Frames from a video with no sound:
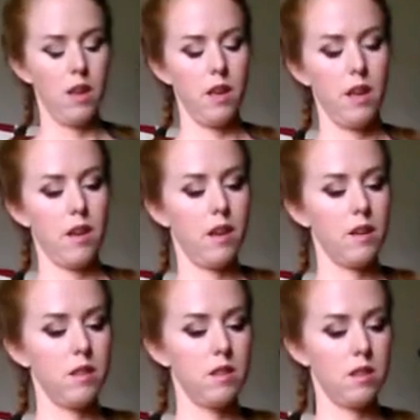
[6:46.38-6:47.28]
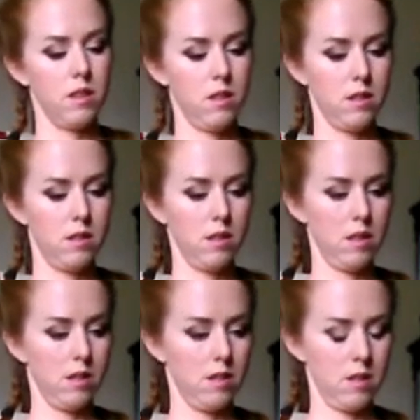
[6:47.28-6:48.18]
And let's
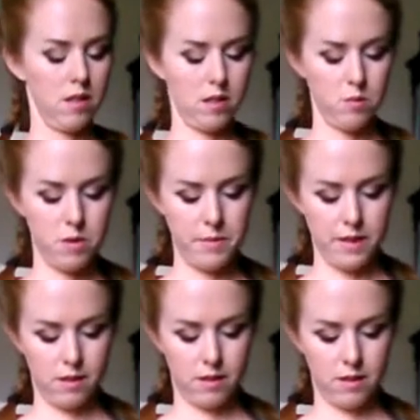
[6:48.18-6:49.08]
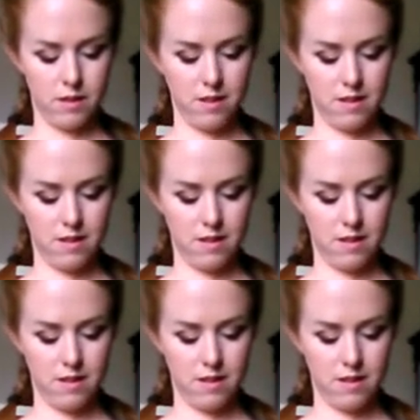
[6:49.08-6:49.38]
see what a mess.